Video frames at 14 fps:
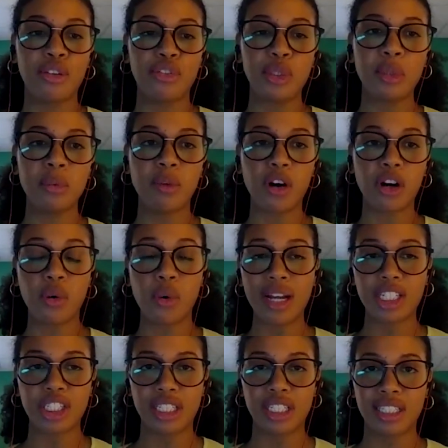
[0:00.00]
a few more
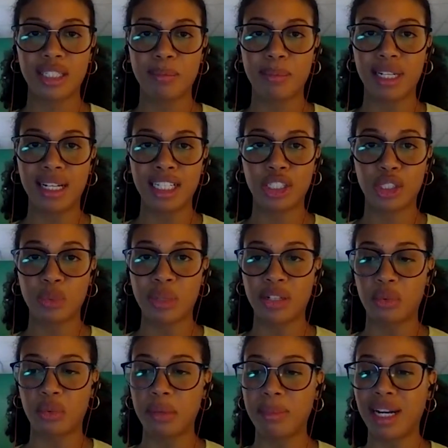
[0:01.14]
questions, but I just want to
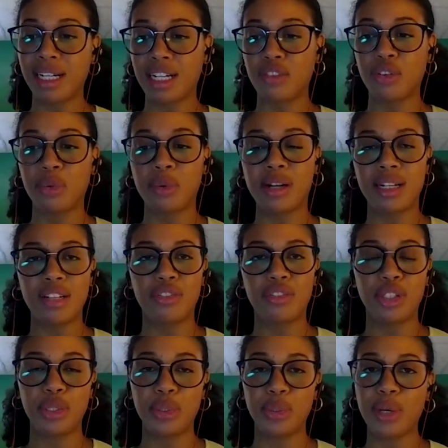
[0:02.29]
remind everyone, if
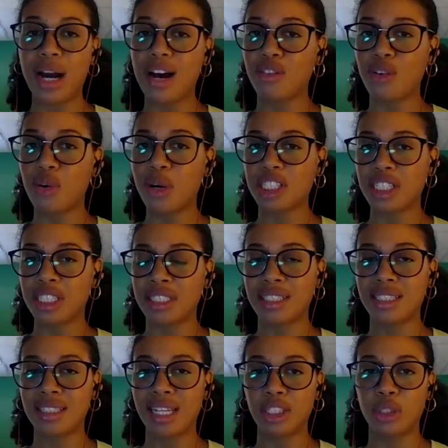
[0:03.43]
you have
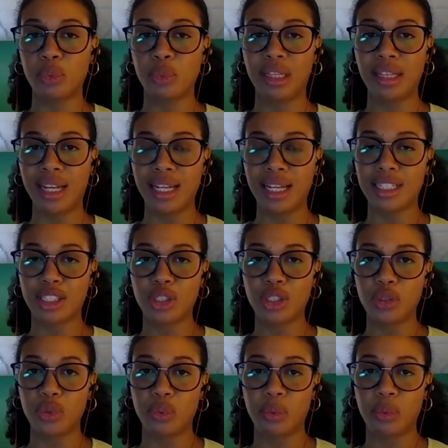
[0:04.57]
questions that you would like us
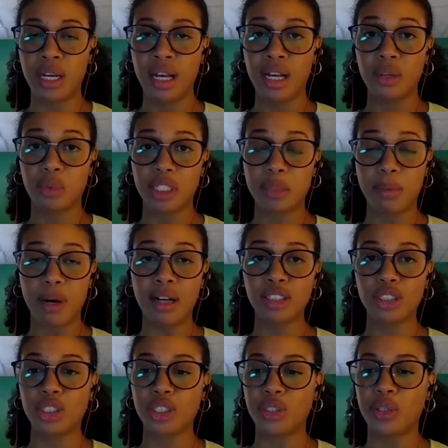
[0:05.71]
to respond
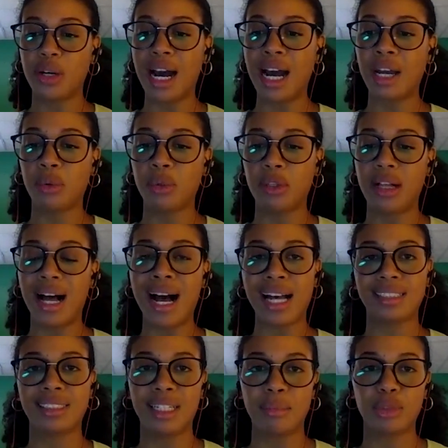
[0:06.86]
to, I will
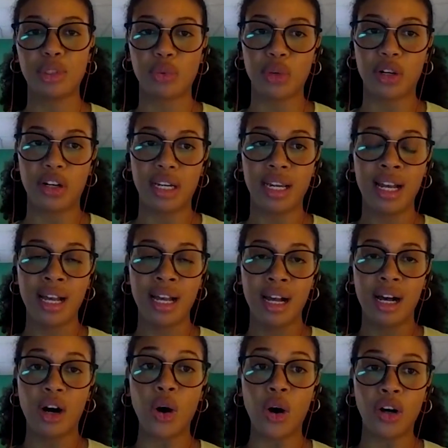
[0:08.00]
ask them to Roy
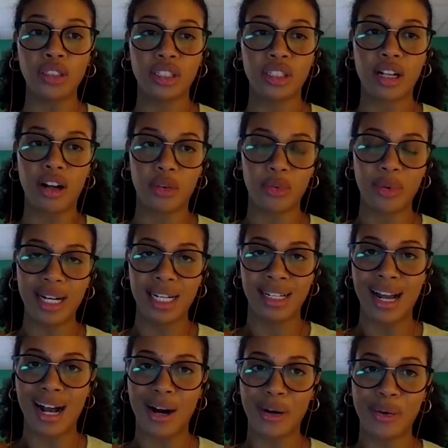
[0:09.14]
on the call right
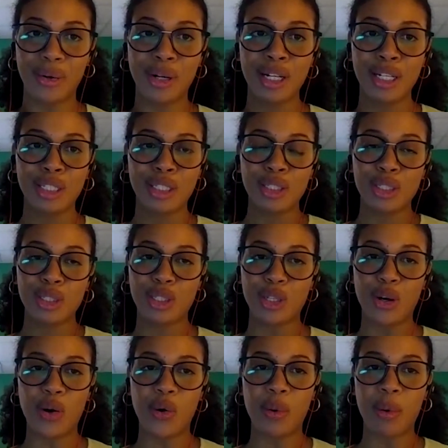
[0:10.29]
now.
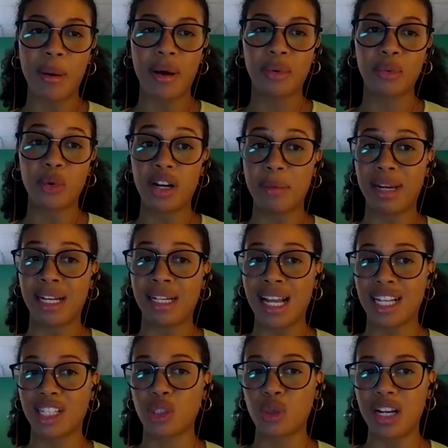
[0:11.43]
So, Roy, my
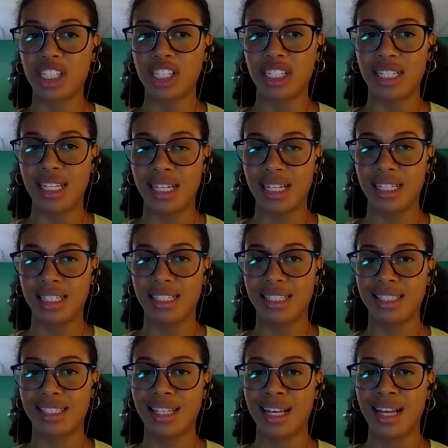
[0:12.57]
next question is,